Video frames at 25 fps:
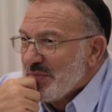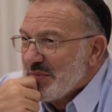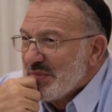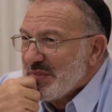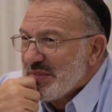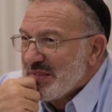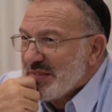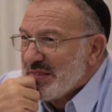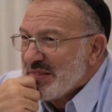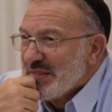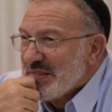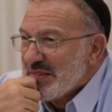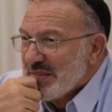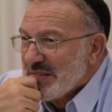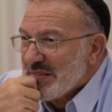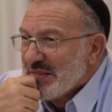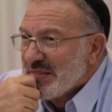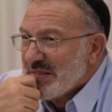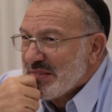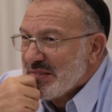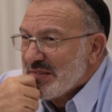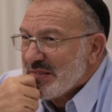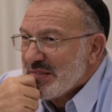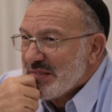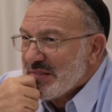Yeah.
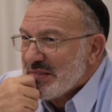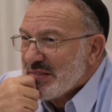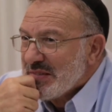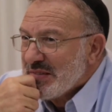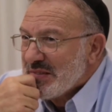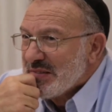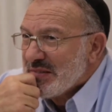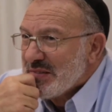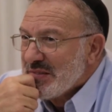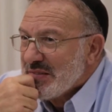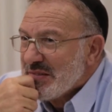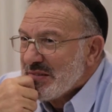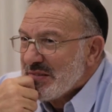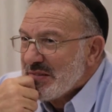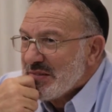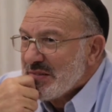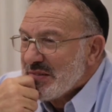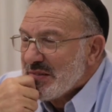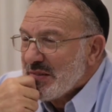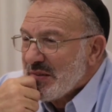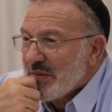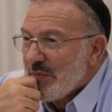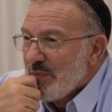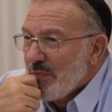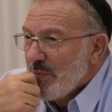Yeah, so,
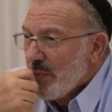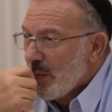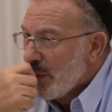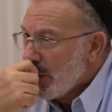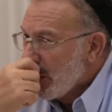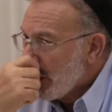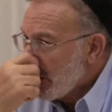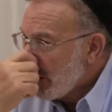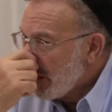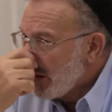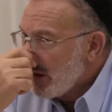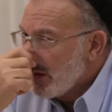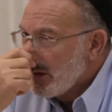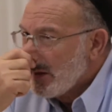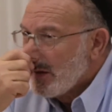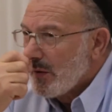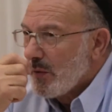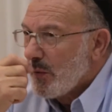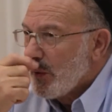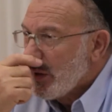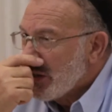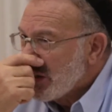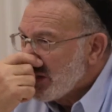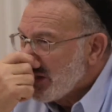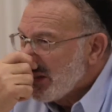so what's the question?
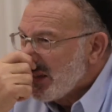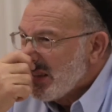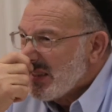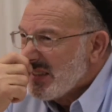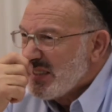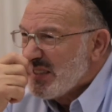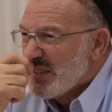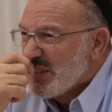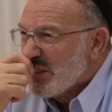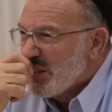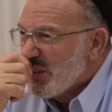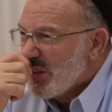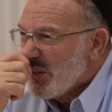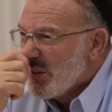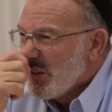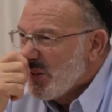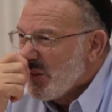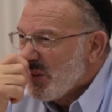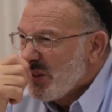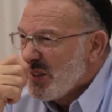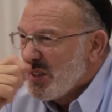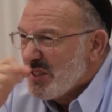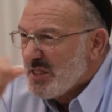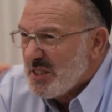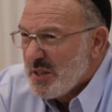The question is
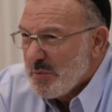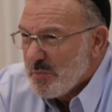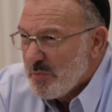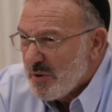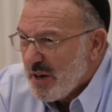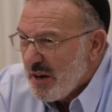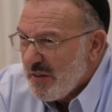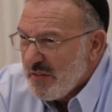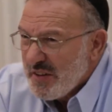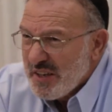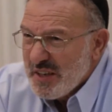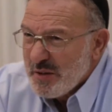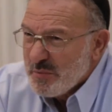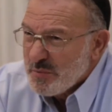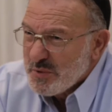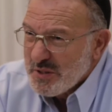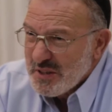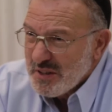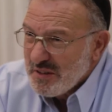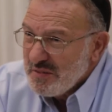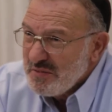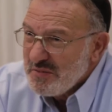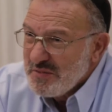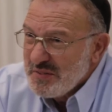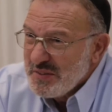uh, he's depriving
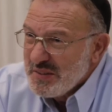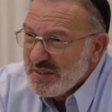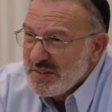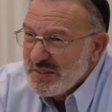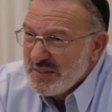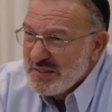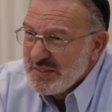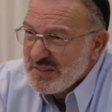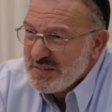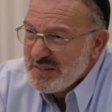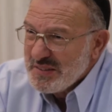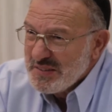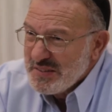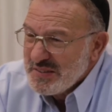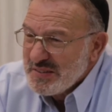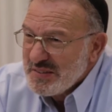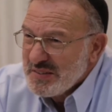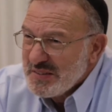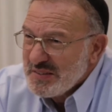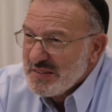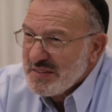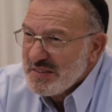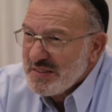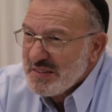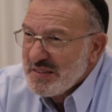himself.
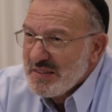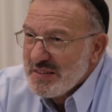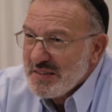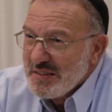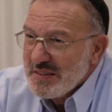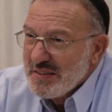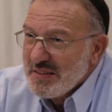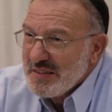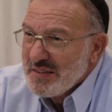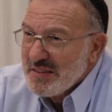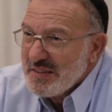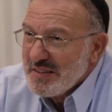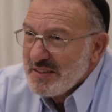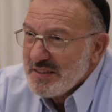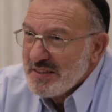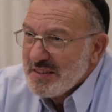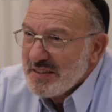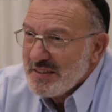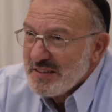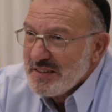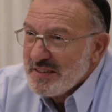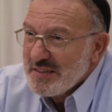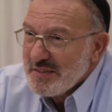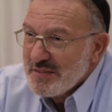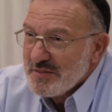Yeah.
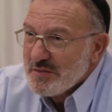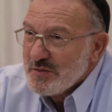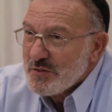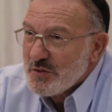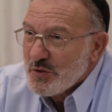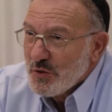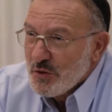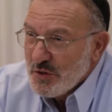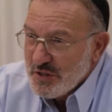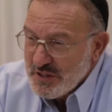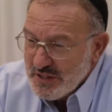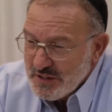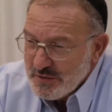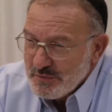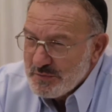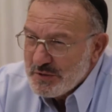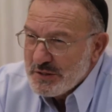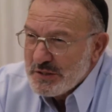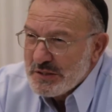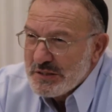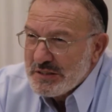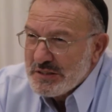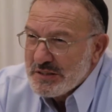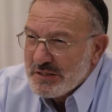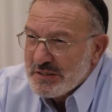So he's, a,
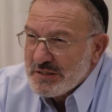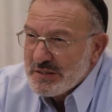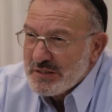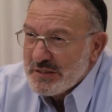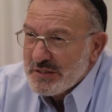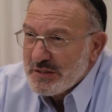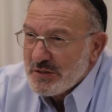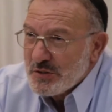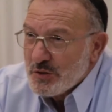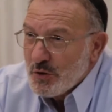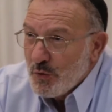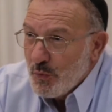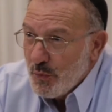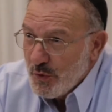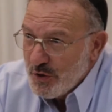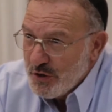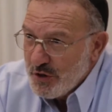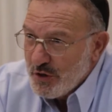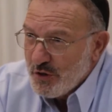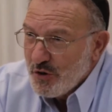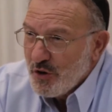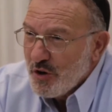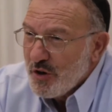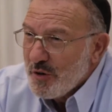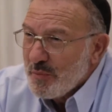he's so
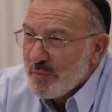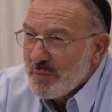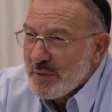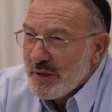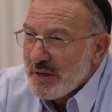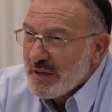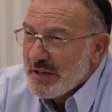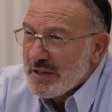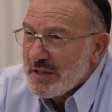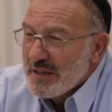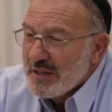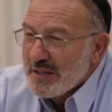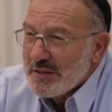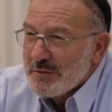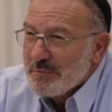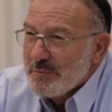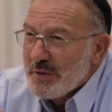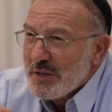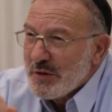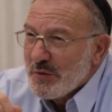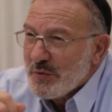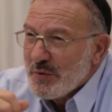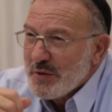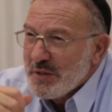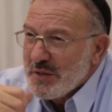would you call him uh,
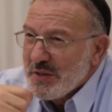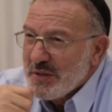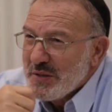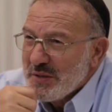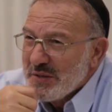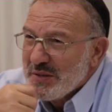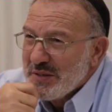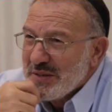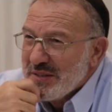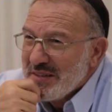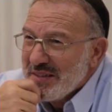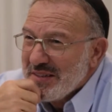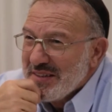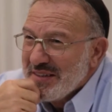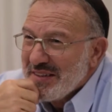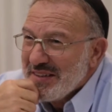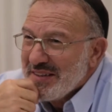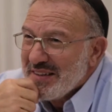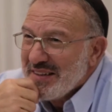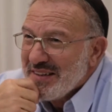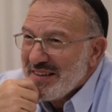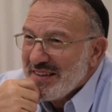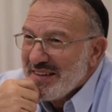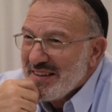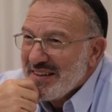Benoni? Not,
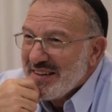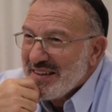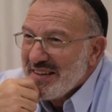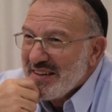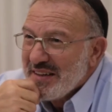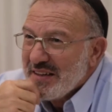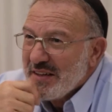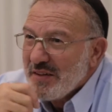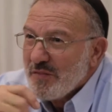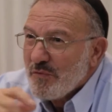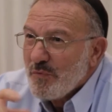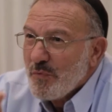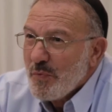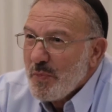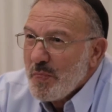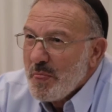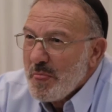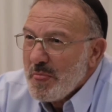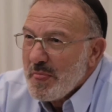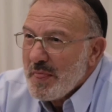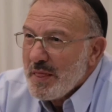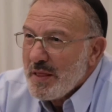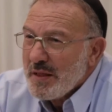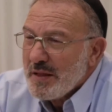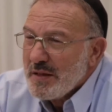not enough as a Benoni.
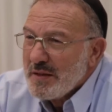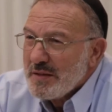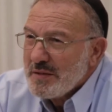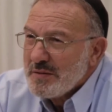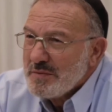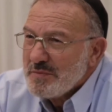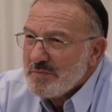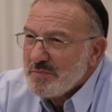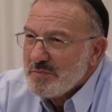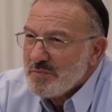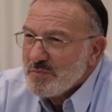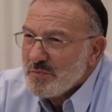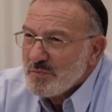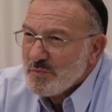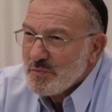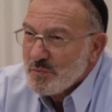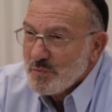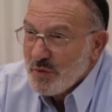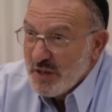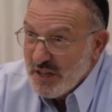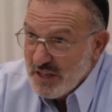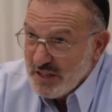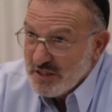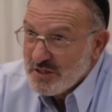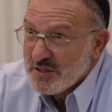That, that, depends on everything else in
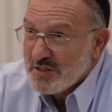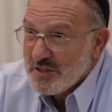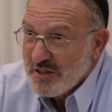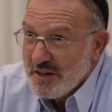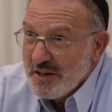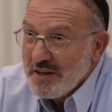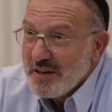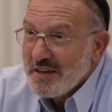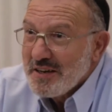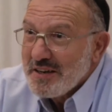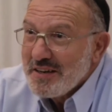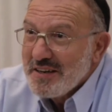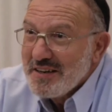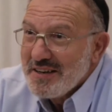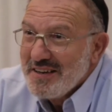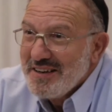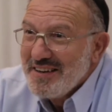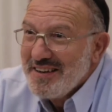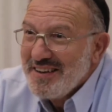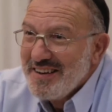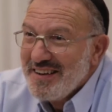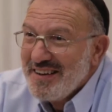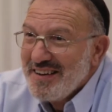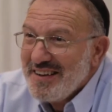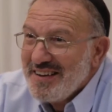his life. He's trying. But
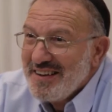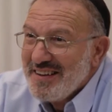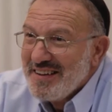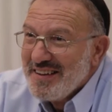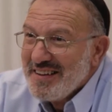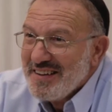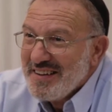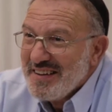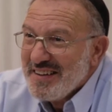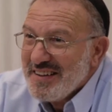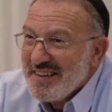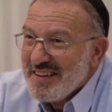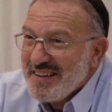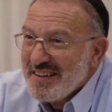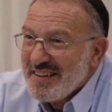that's serving Hashem.